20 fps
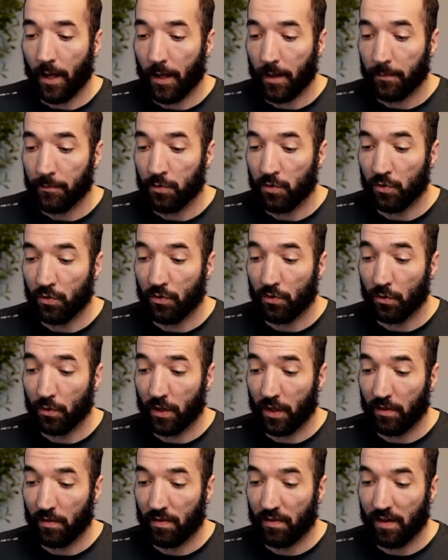You
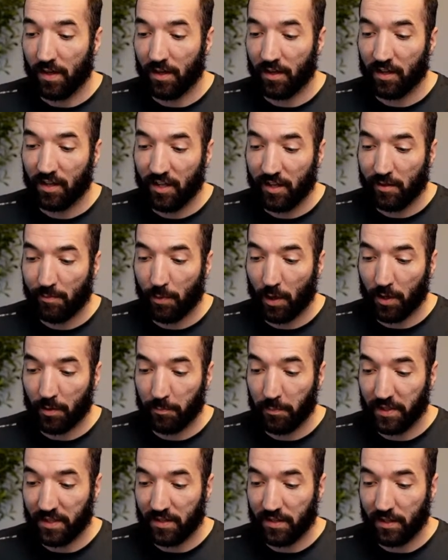can see CleanSpark,
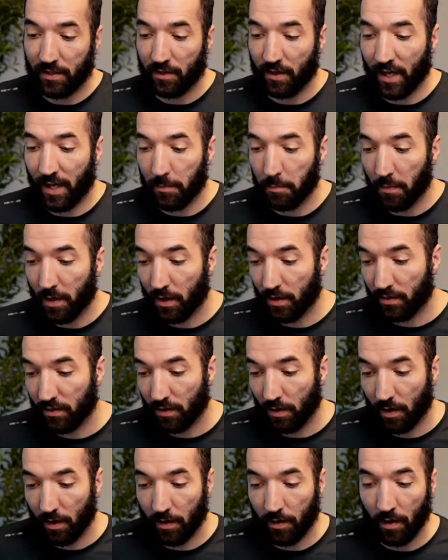Bitdeer, and
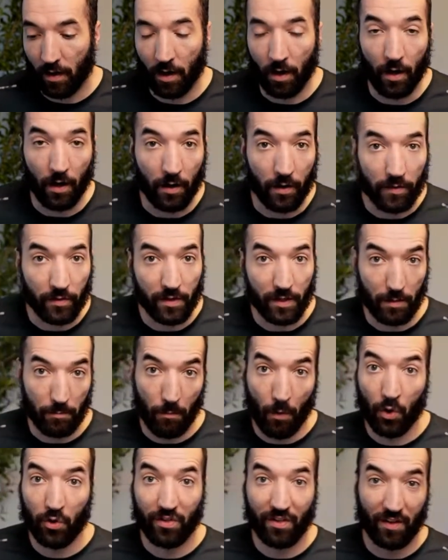Marathon are the
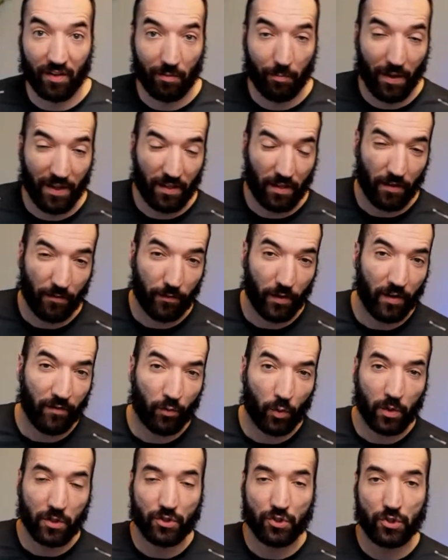most expensive if
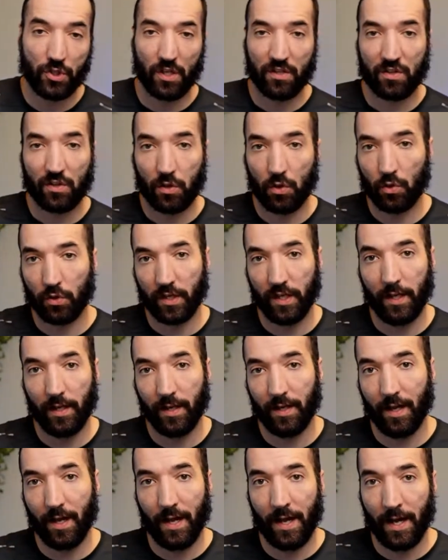we're just
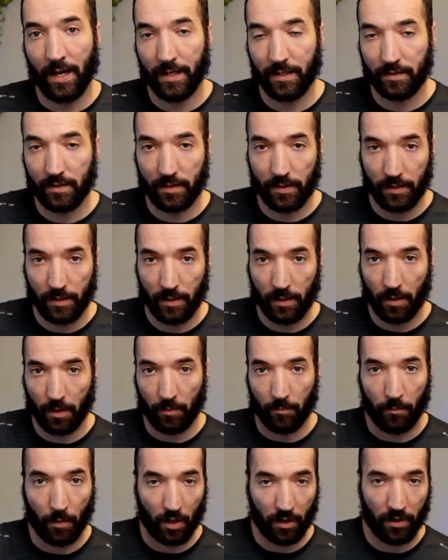looking at the
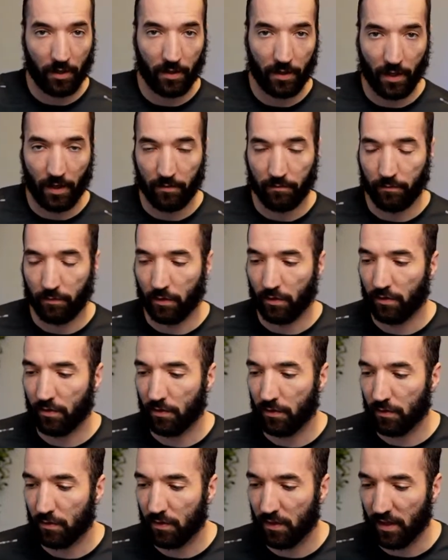market cap
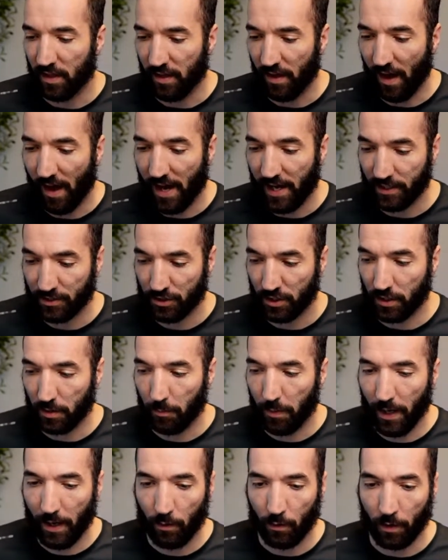versus the hashing
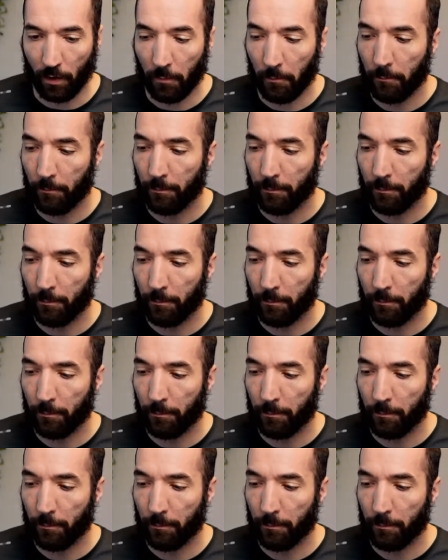power.